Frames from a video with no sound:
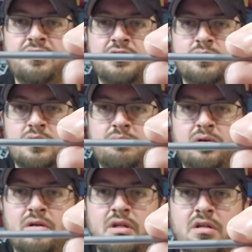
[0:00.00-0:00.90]
This red
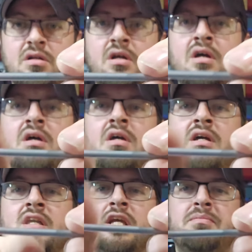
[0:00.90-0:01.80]
part here
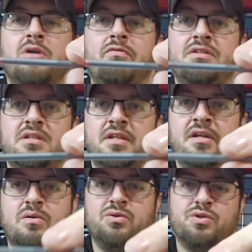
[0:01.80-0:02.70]
keeps obviously that
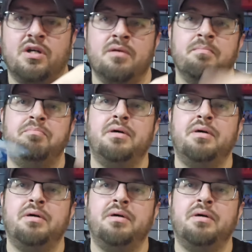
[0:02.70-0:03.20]
all dry,